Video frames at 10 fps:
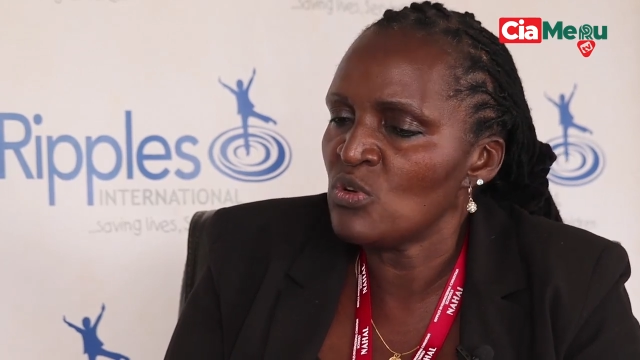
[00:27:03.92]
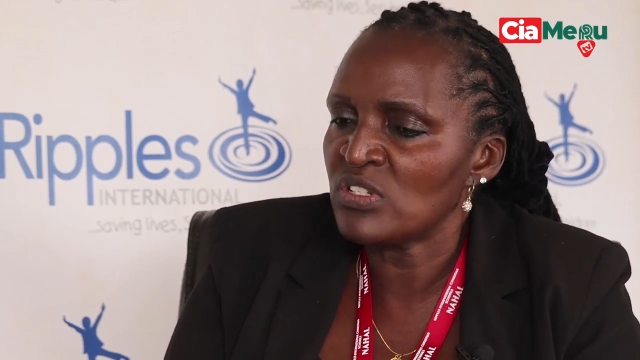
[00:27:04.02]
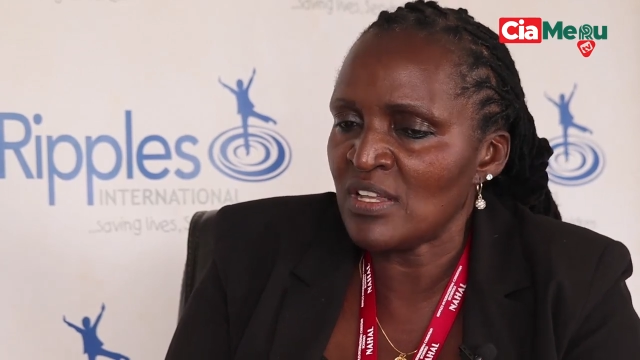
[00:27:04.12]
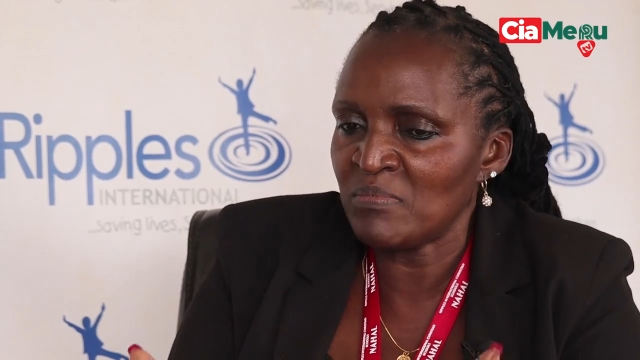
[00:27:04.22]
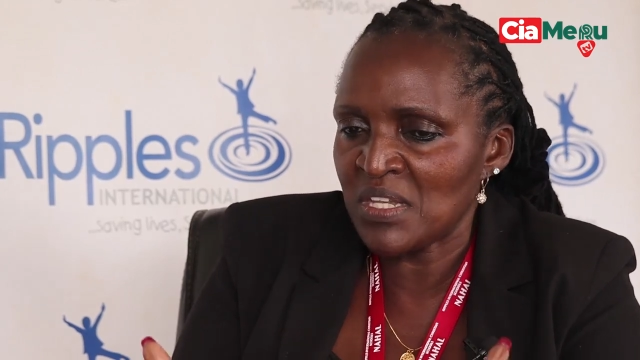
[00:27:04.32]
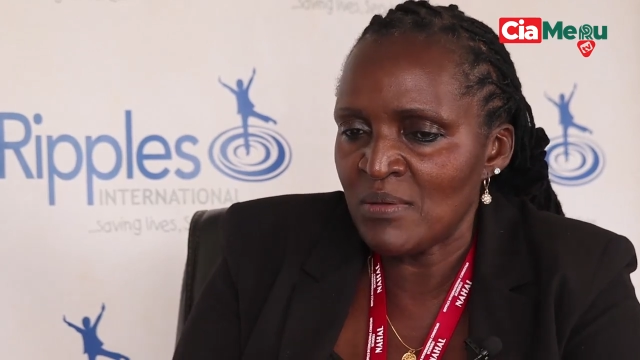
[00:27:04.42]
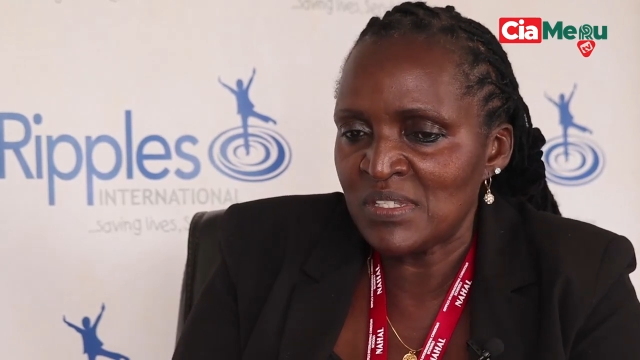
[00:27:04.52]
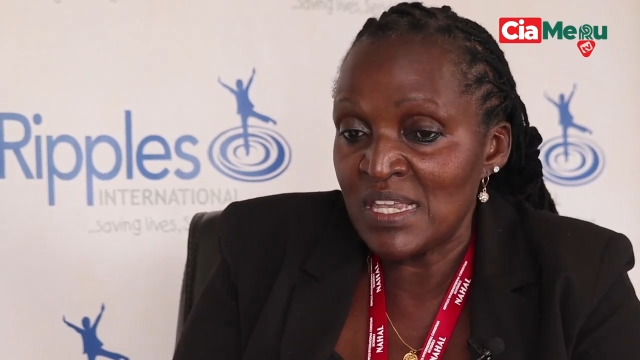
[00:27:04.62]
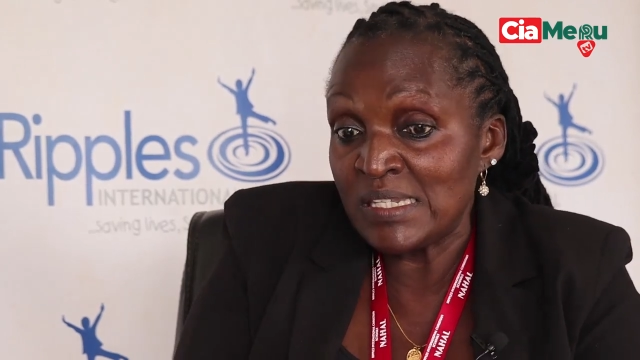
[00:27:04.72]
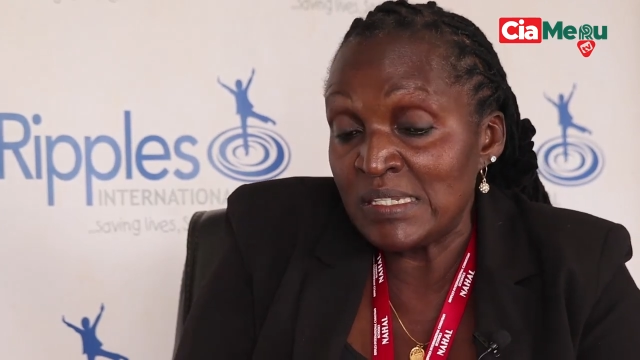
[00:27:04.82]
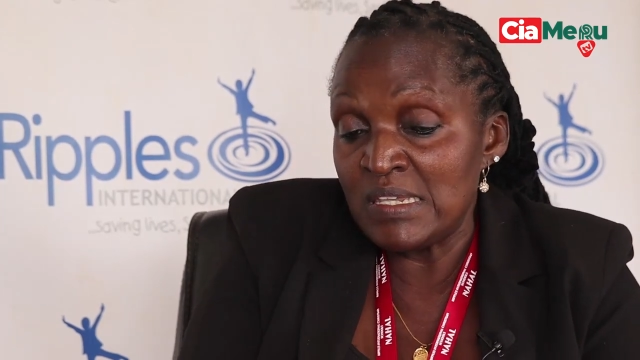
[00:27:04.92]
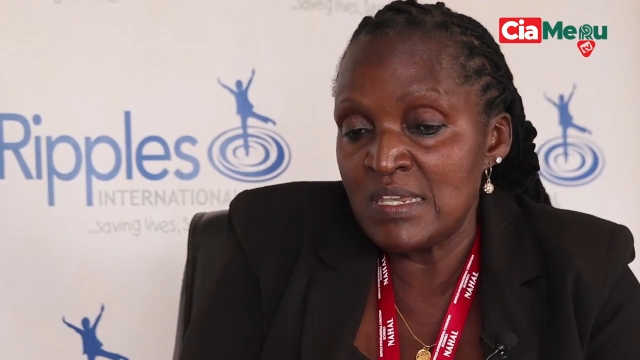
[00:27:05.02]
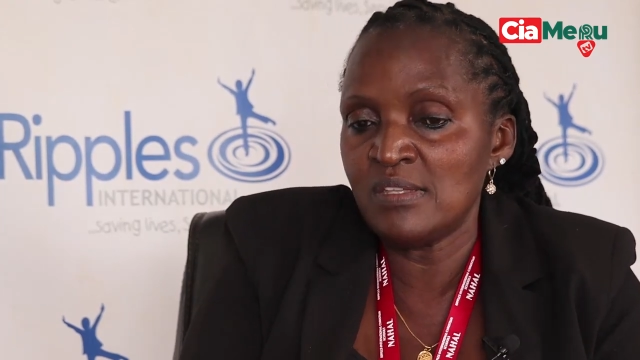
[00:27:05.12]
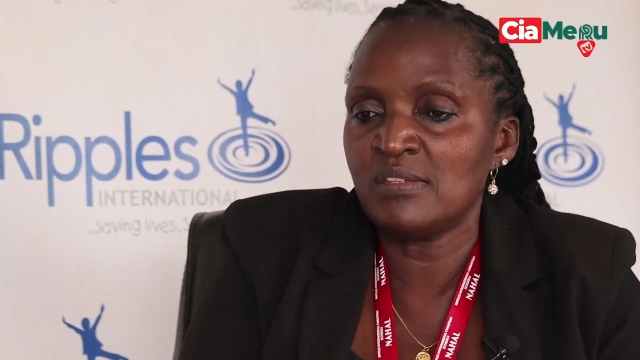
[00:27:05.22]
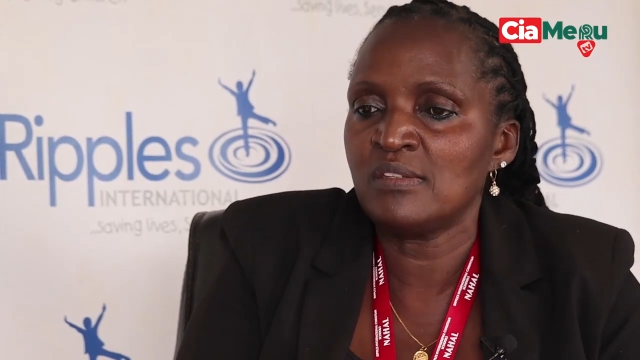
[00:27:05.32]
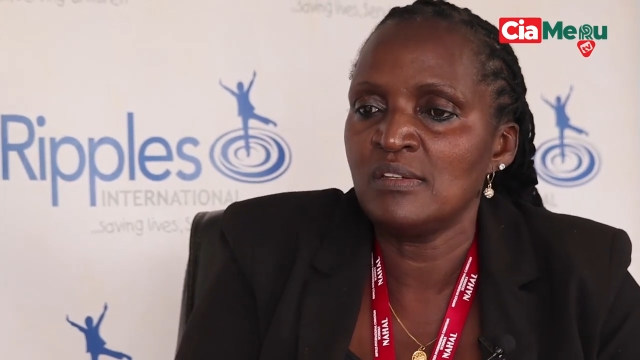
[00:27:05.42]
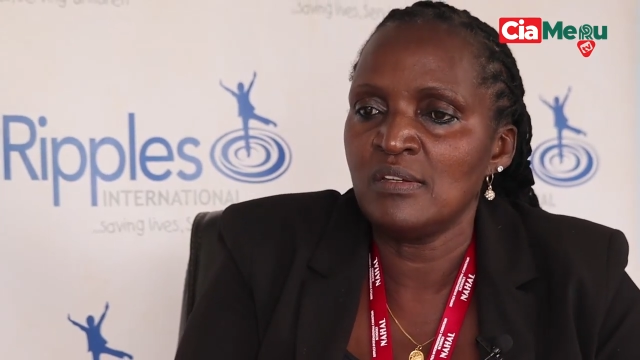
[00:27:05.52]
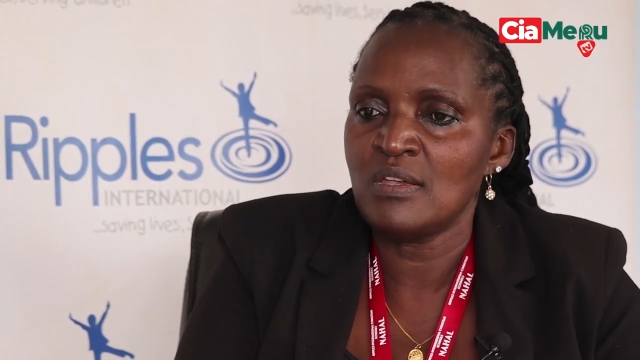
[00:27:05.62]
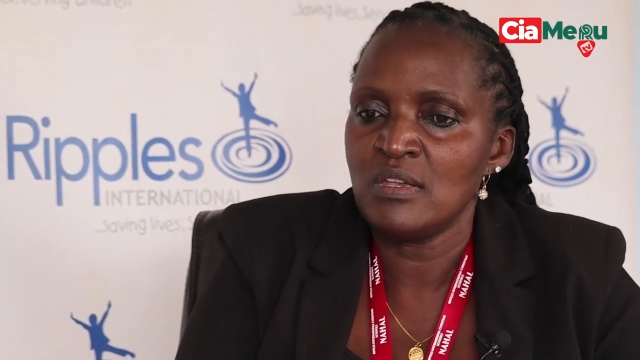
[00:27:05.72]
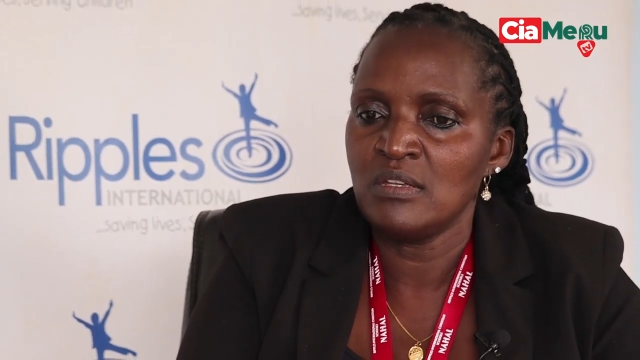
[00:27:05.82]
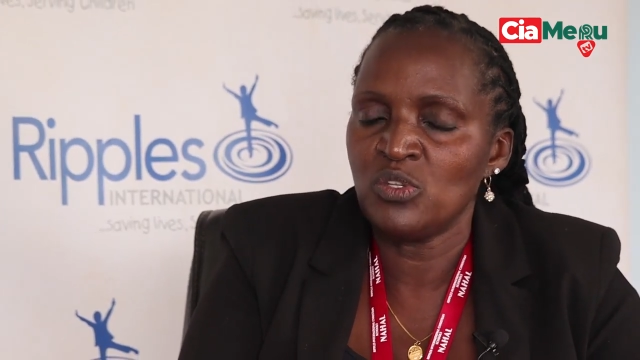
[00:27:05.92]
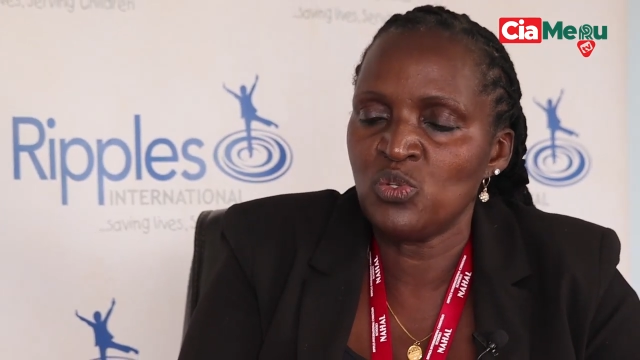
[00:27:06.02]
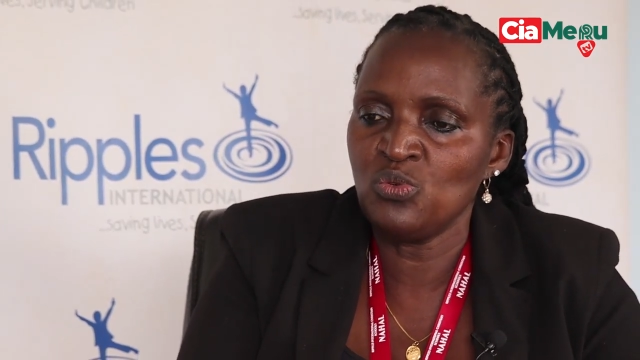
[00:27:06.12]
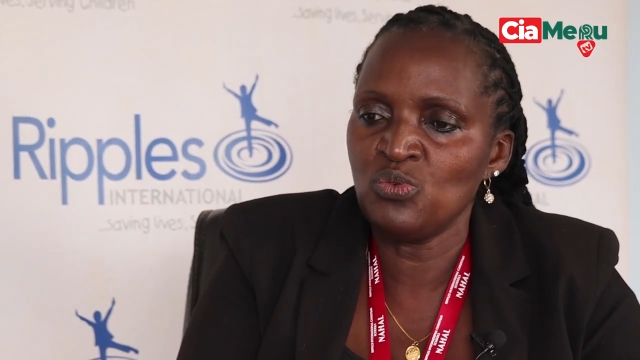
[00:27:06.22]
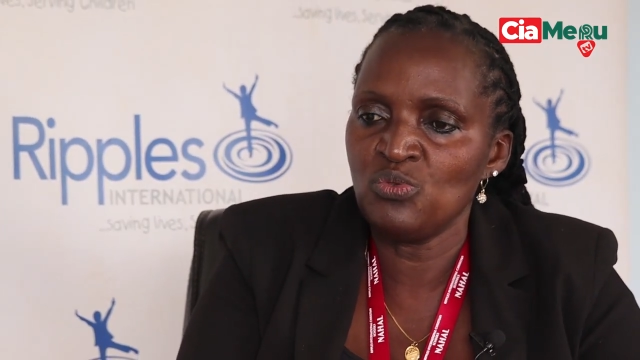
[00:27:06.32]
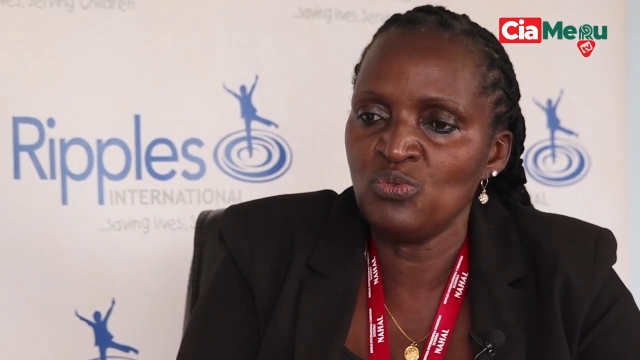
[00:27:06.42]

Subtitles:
So sometimes they cease to